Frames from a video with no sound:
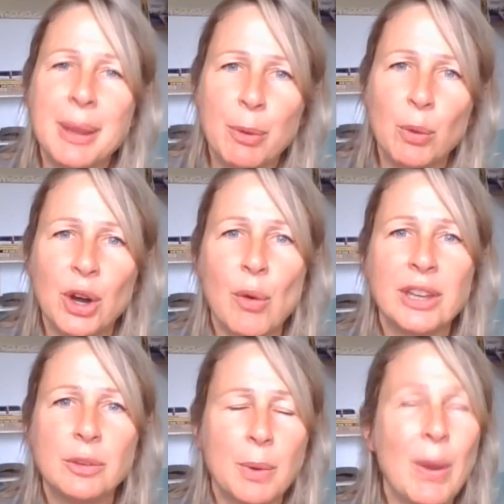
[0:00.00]
we're
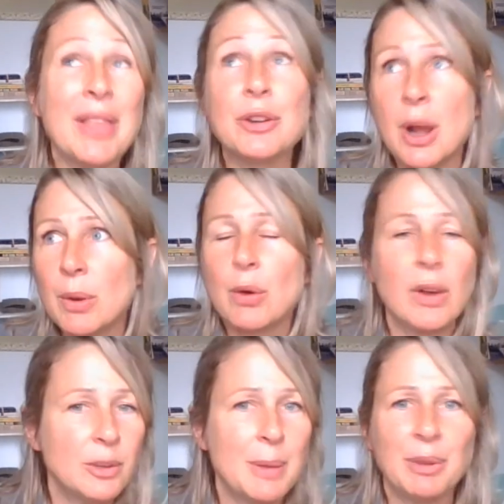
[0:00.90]
going
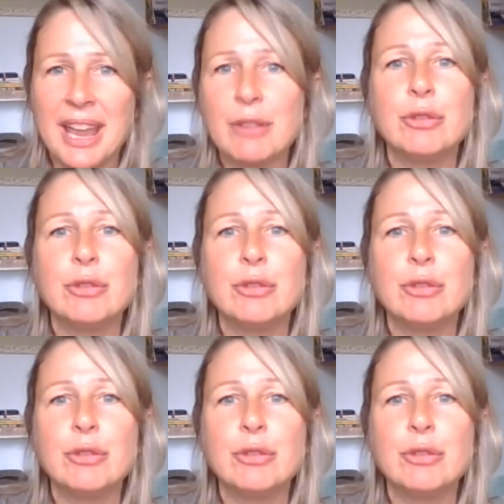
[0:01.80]
to be playing